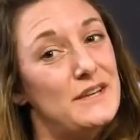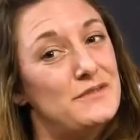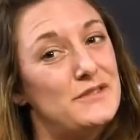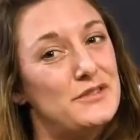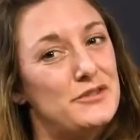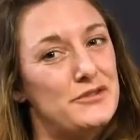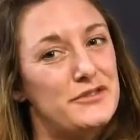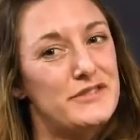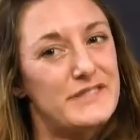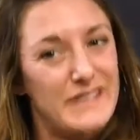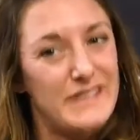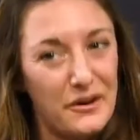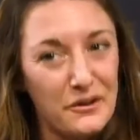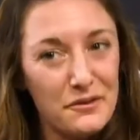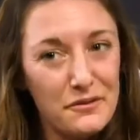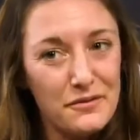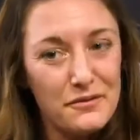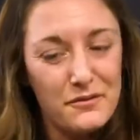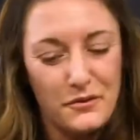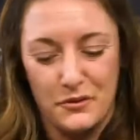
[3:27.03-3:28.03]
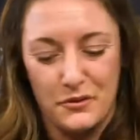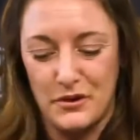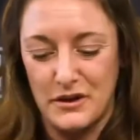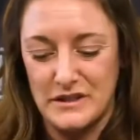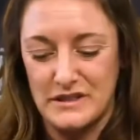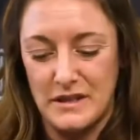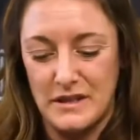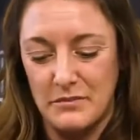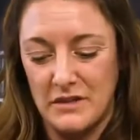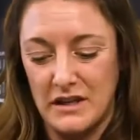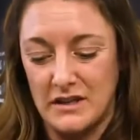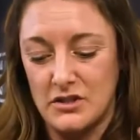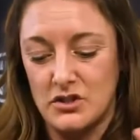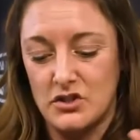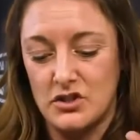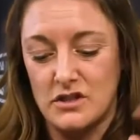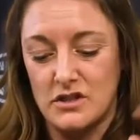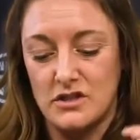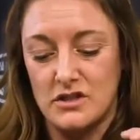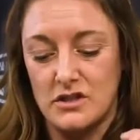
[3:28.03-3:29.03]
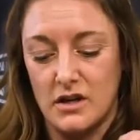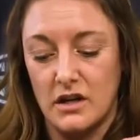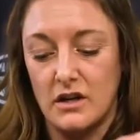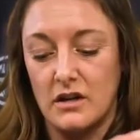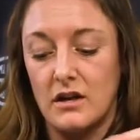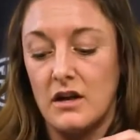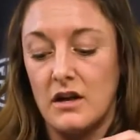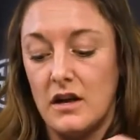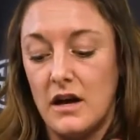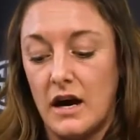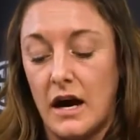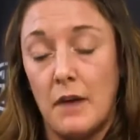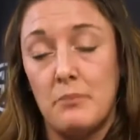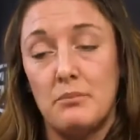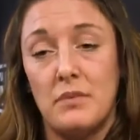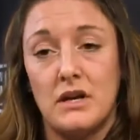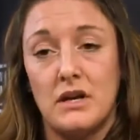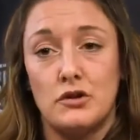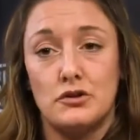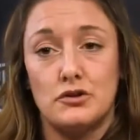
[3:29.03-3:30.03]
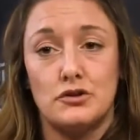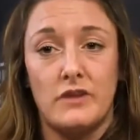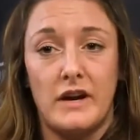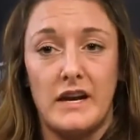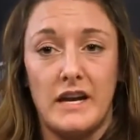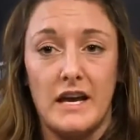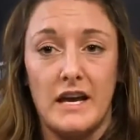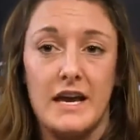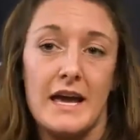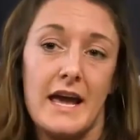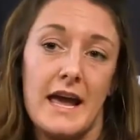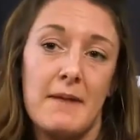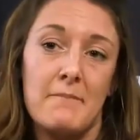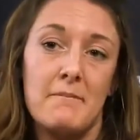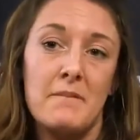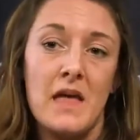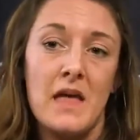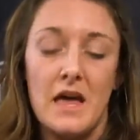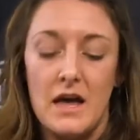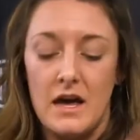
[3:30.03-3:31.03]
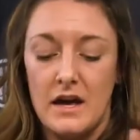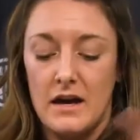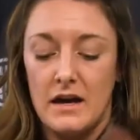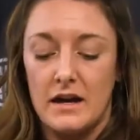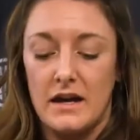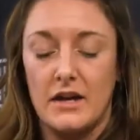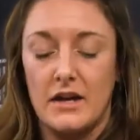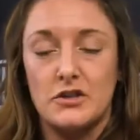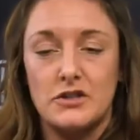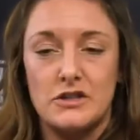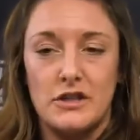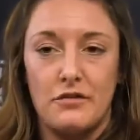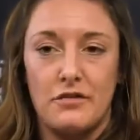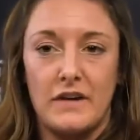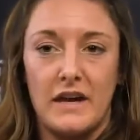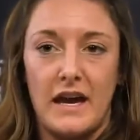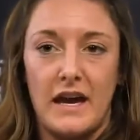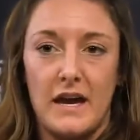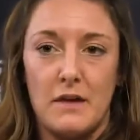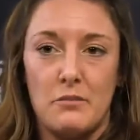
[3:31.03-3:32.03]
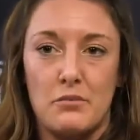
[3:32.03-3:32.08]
yourself, or something to just start upping your training game, get yourself a cane